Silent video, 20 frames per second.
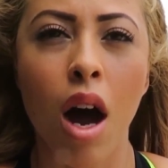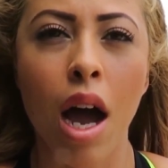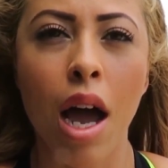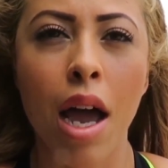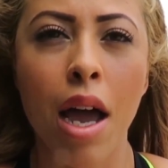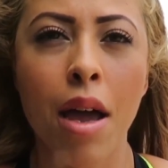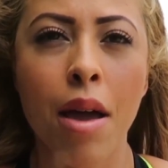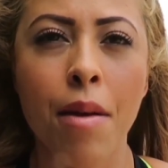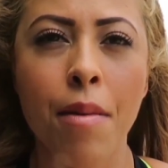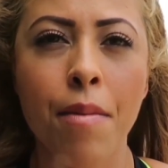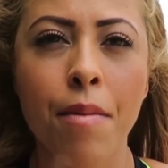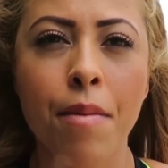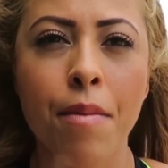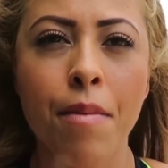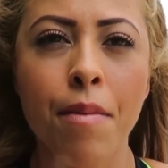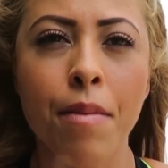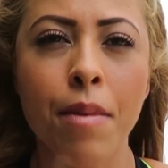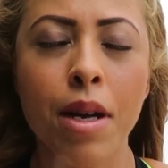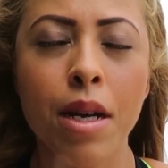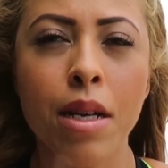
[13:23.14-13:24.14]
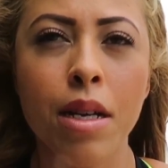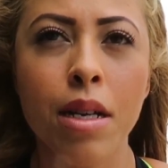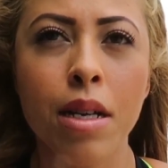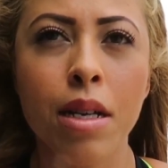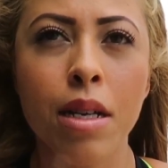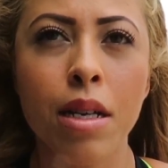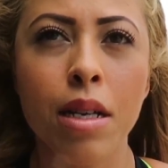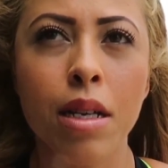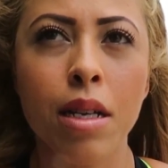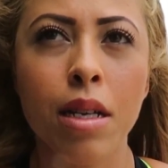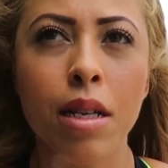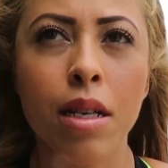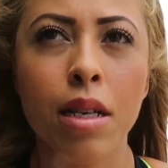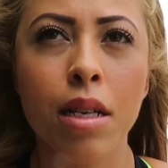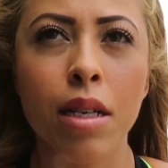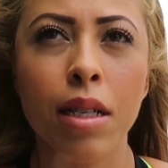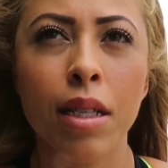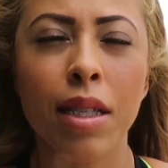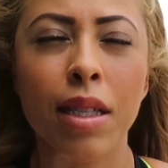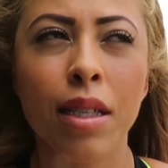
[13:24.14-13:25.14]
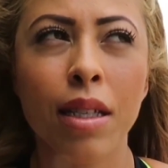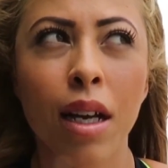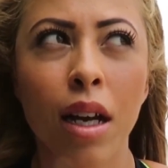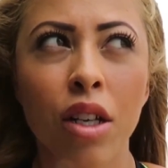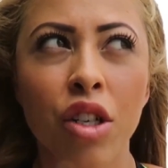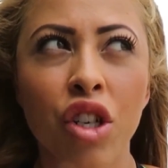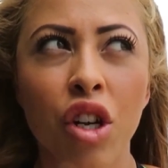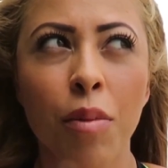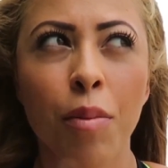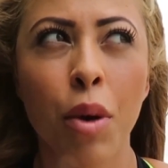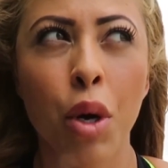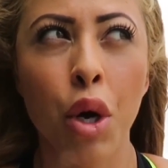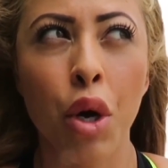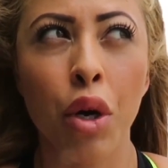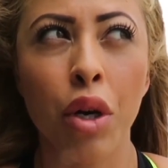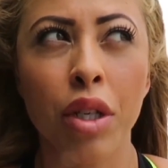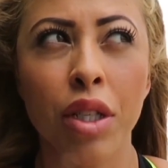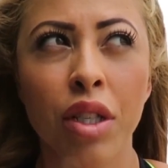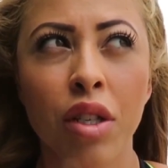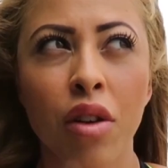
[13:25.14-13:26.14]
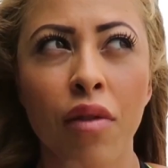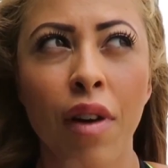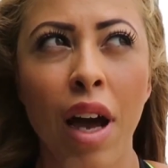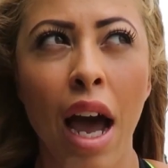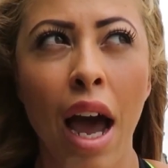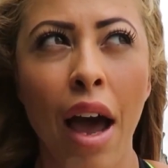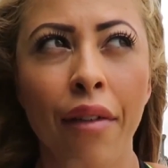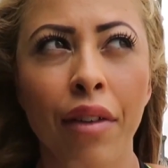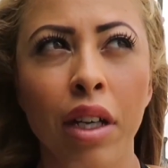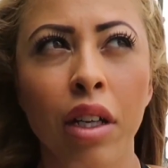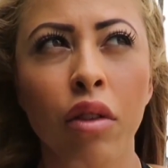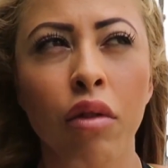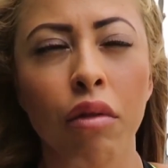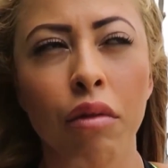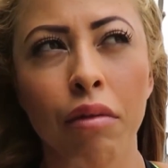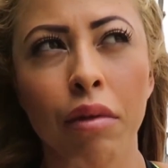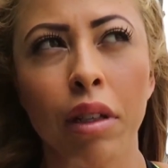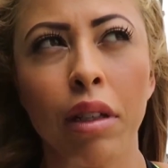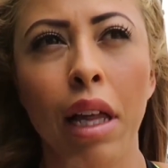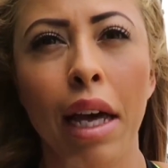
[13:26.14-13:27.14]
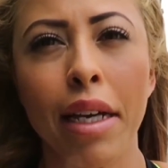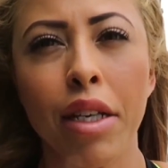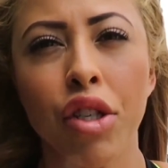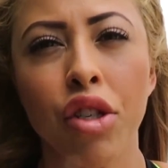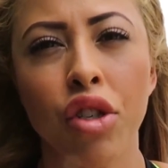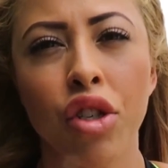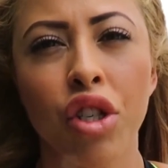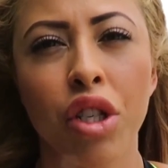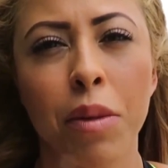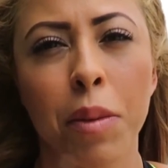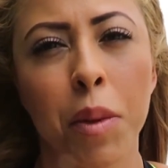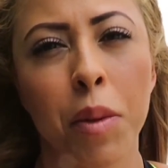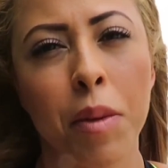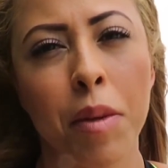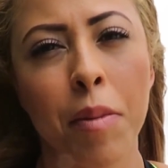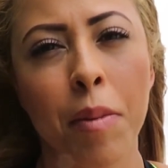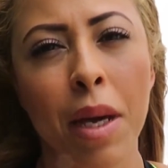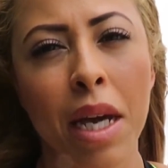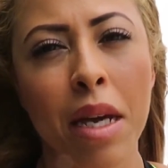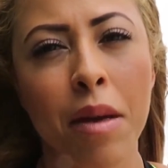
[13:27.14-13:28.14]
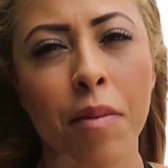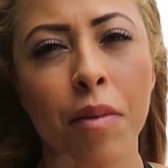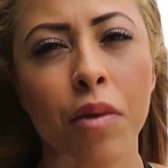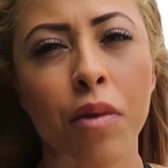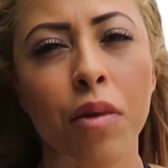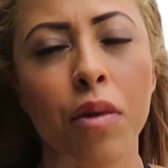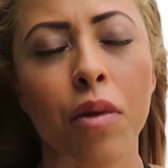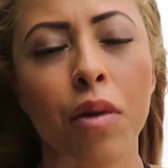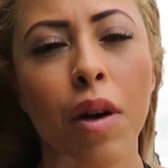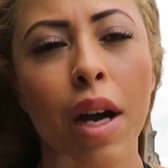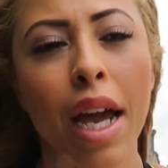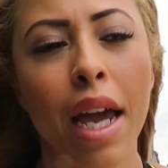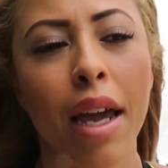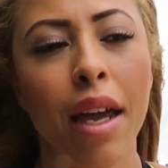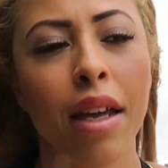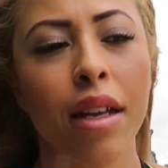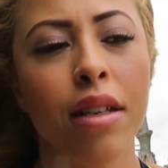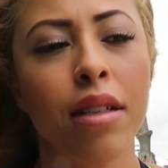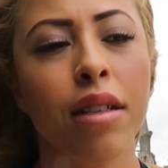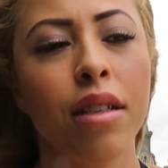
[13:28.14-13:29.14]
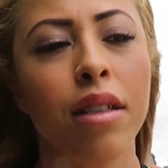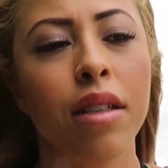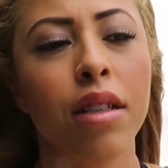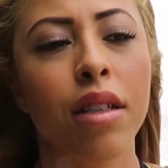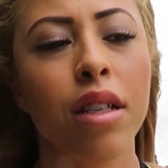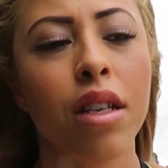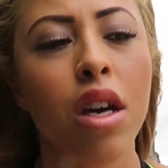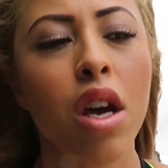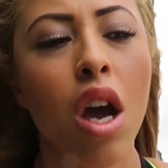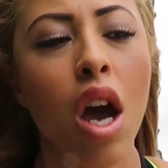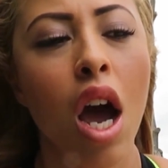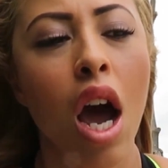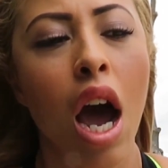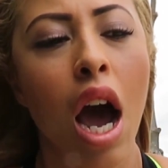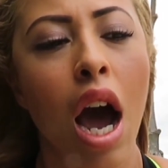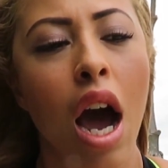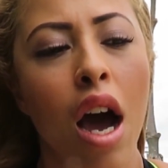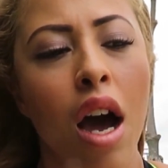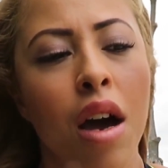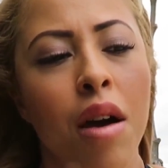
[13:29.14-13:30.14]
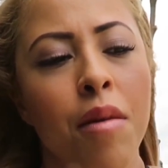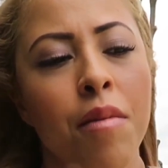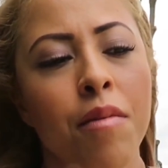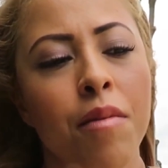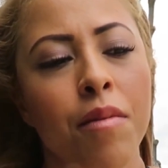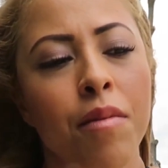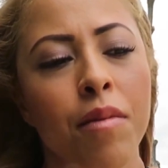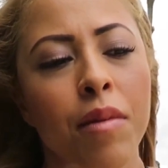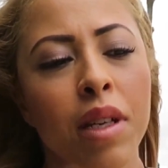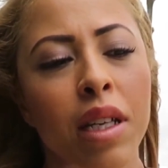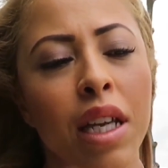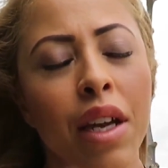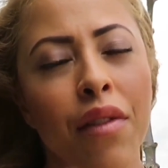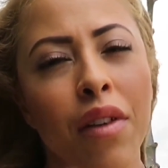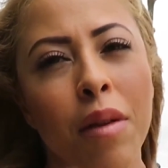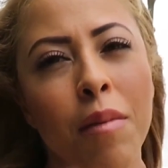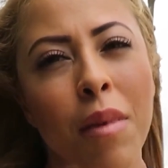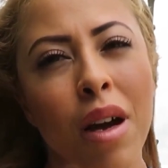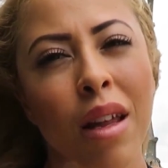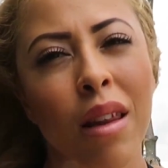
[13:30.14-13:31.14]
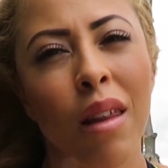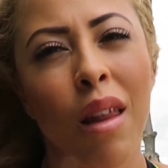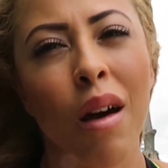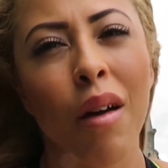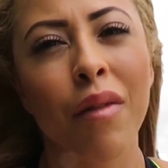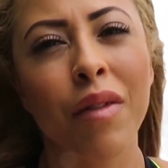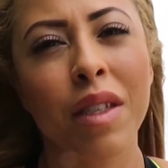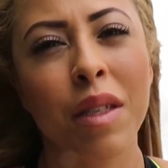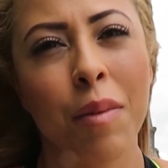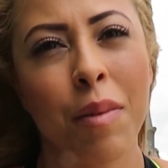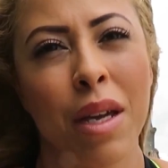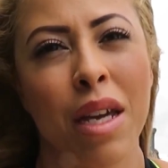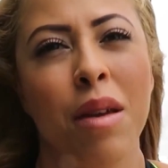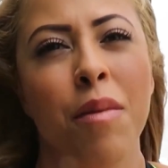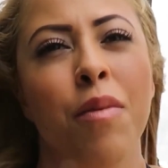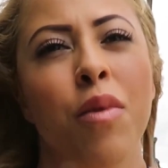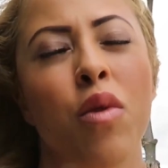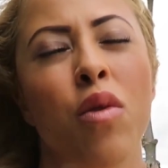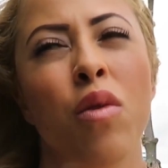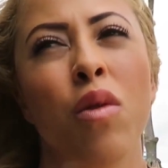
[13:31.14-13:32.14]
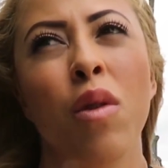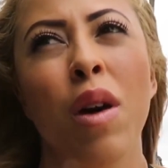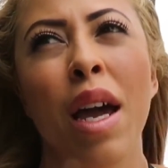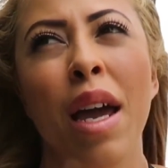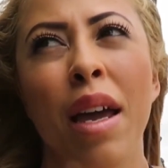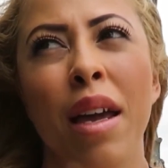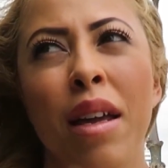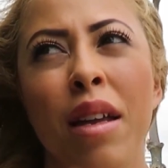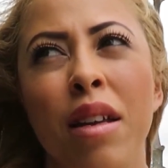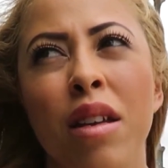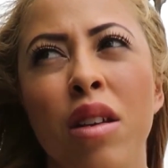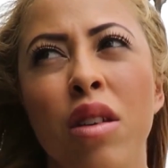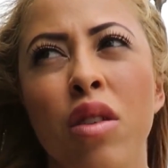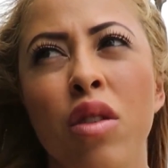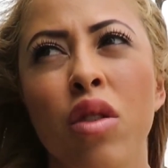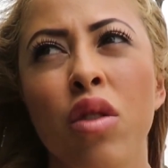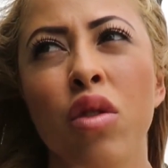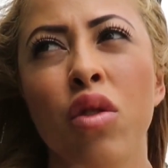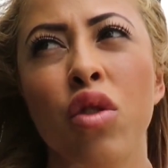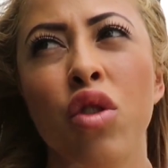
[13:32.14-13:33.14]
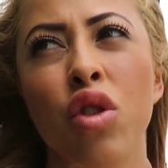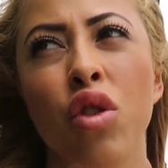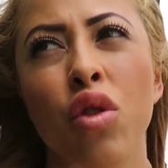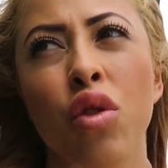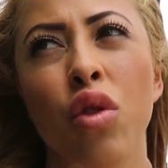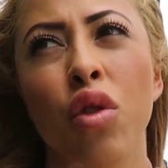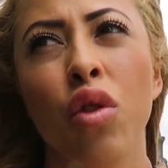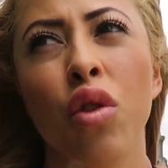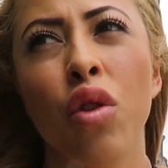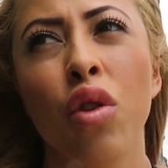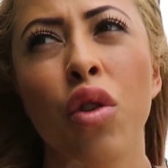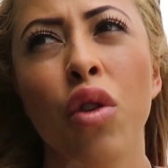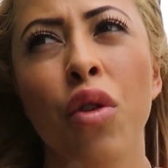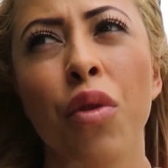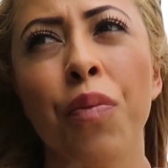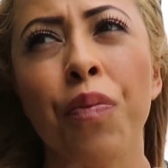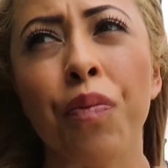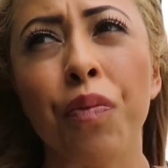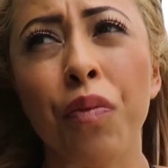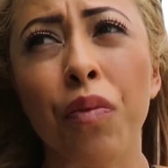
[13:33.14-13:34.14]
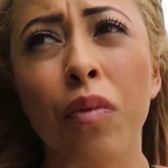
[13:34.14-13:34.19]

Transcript: I'm such a person of having good relationships with people and giving my love to people, and to